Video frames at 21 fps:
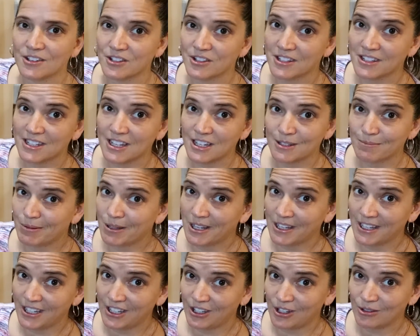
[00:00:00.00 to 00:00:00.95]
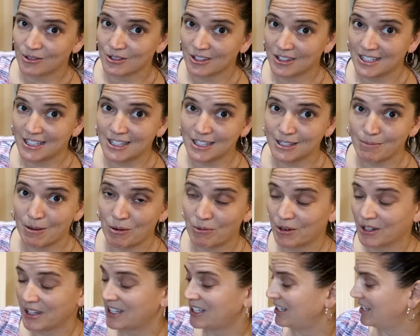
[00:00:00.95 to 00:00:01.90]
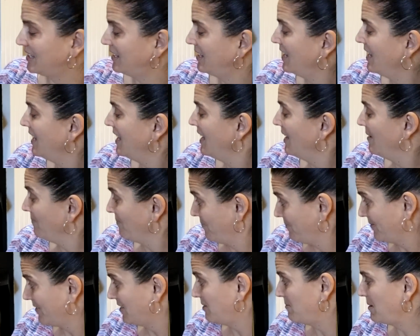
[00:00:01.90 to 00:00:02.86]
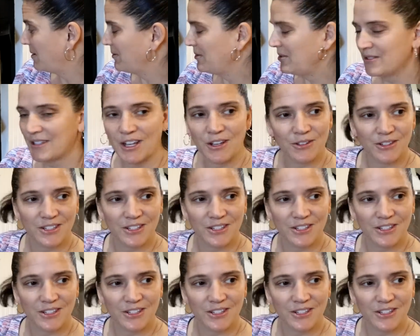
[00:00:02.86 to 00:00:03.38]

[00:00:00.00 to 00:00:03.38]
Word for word: So this I just plug in and use. So this has been really good to be able to use.